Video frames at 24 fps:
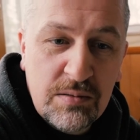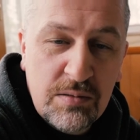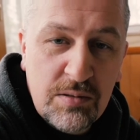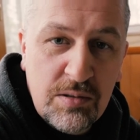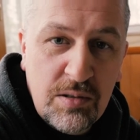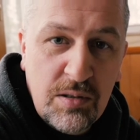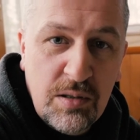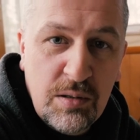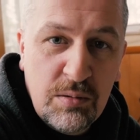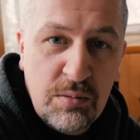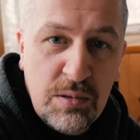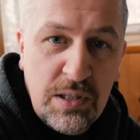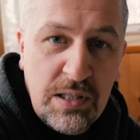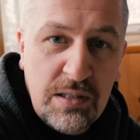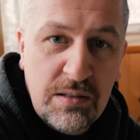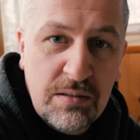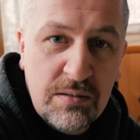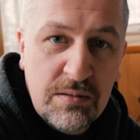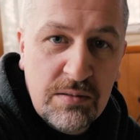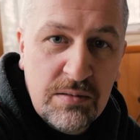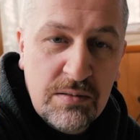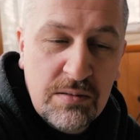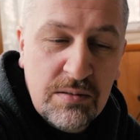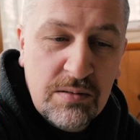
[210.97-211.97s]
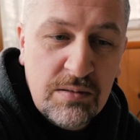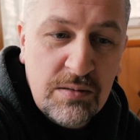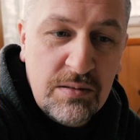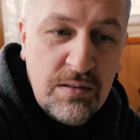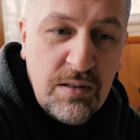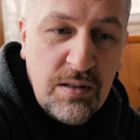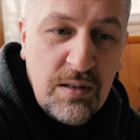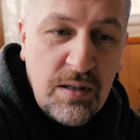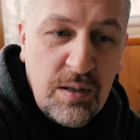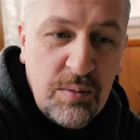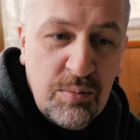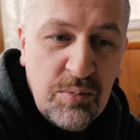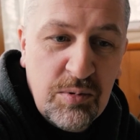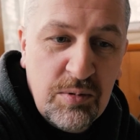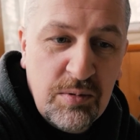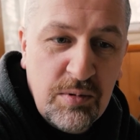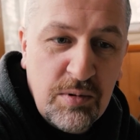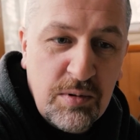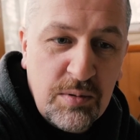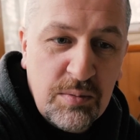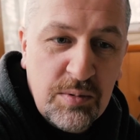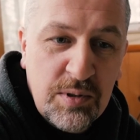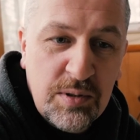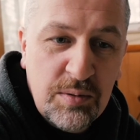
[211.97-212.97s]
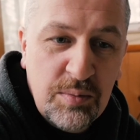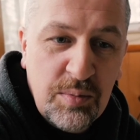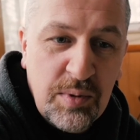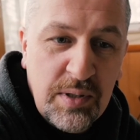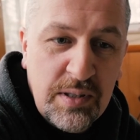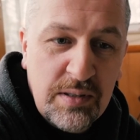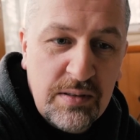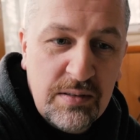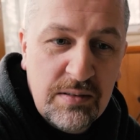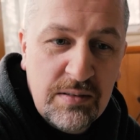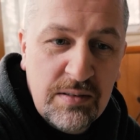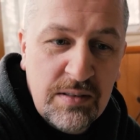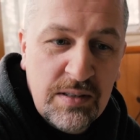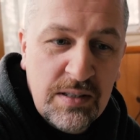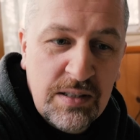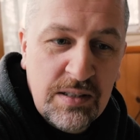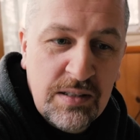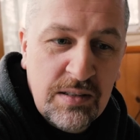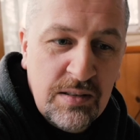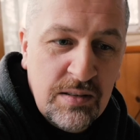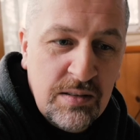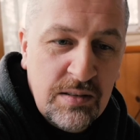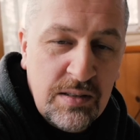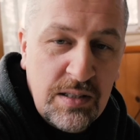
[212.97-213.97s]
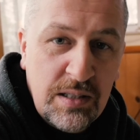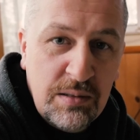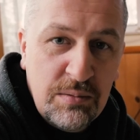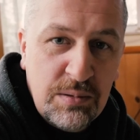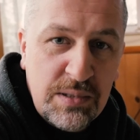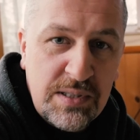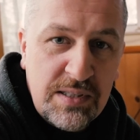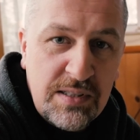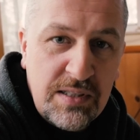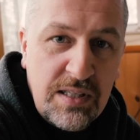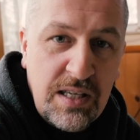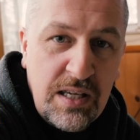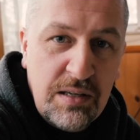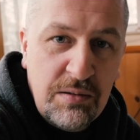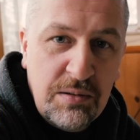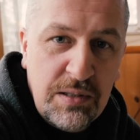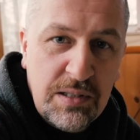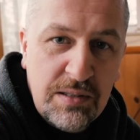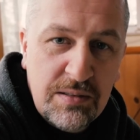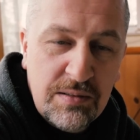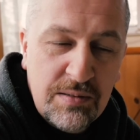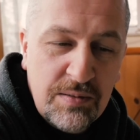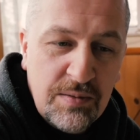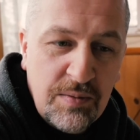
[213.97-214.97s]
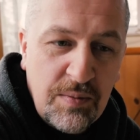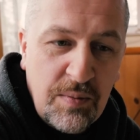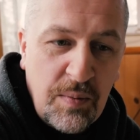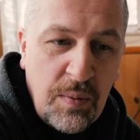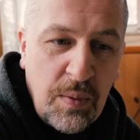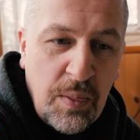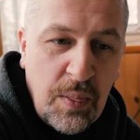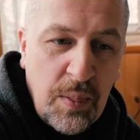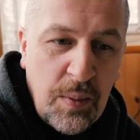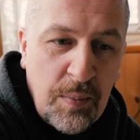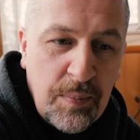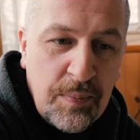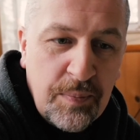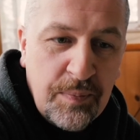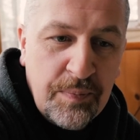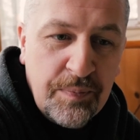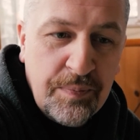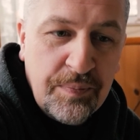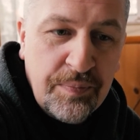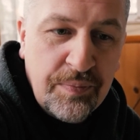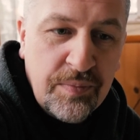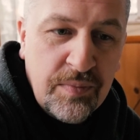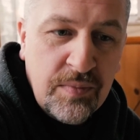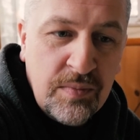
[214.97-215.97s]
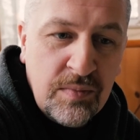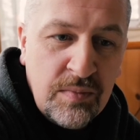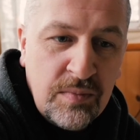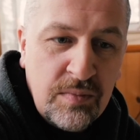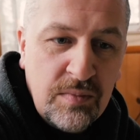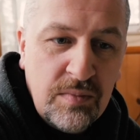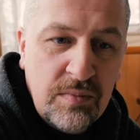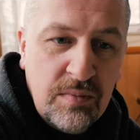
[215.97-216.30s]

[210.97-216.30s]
Slowly, got up to normal, but it was scary. 30 seconds.